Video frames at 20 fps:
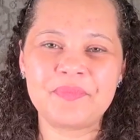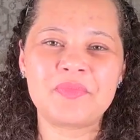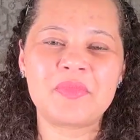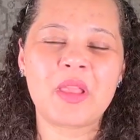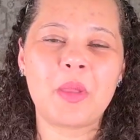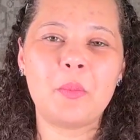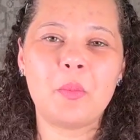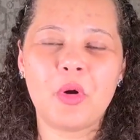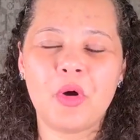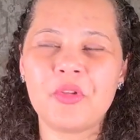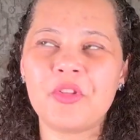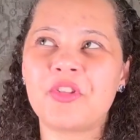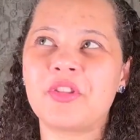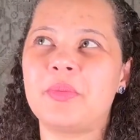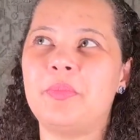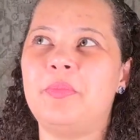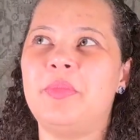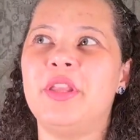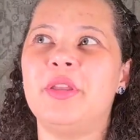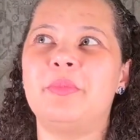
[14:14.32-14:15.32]

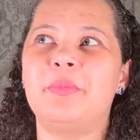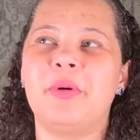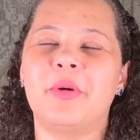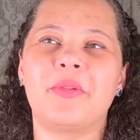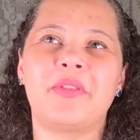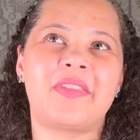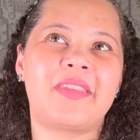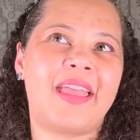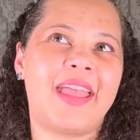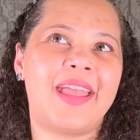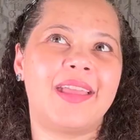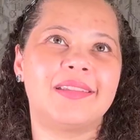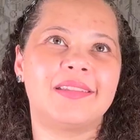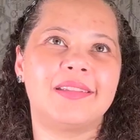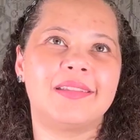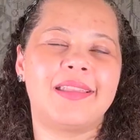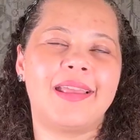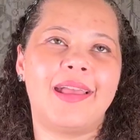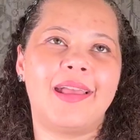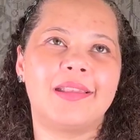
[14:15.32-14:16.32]
Most people
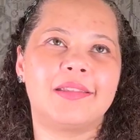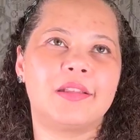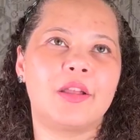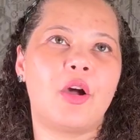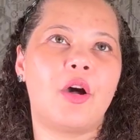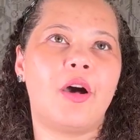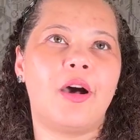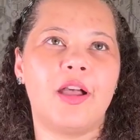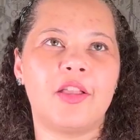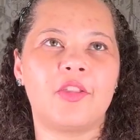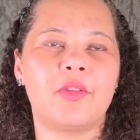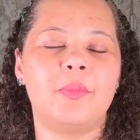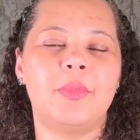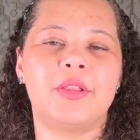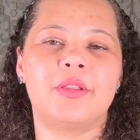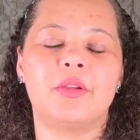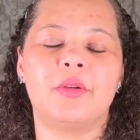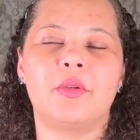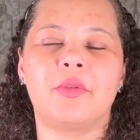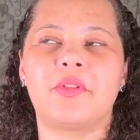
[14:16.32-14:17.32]
said that
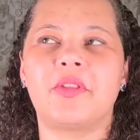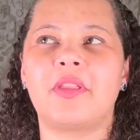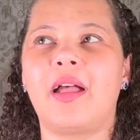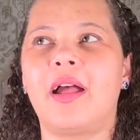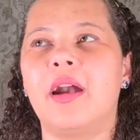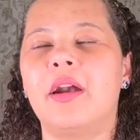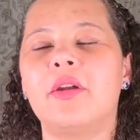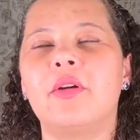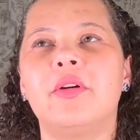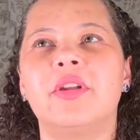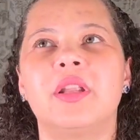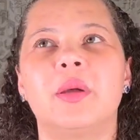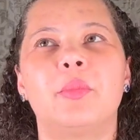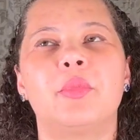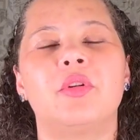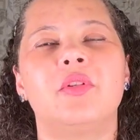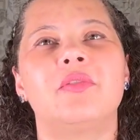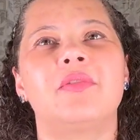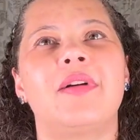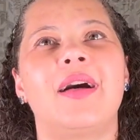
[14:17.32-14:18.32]
hospitals are gonna
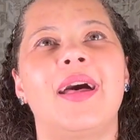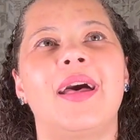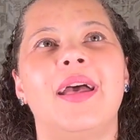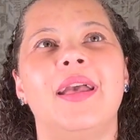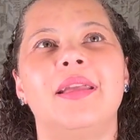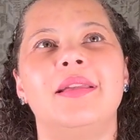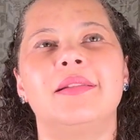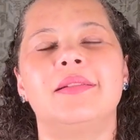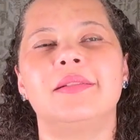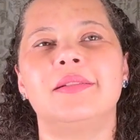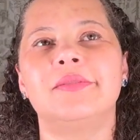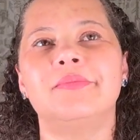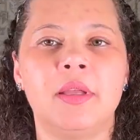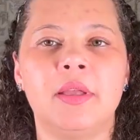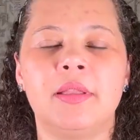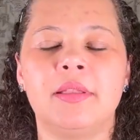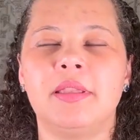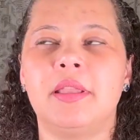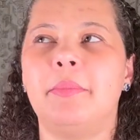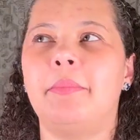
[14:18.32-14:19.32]
provide
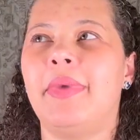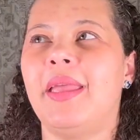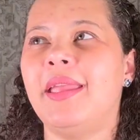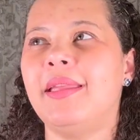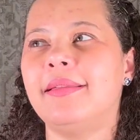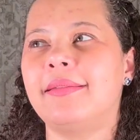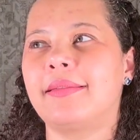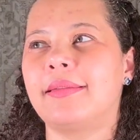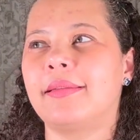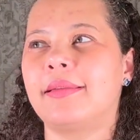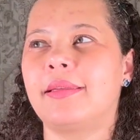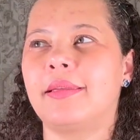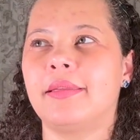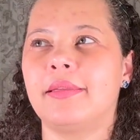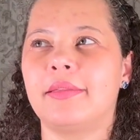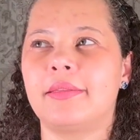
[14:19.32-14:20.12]
the basic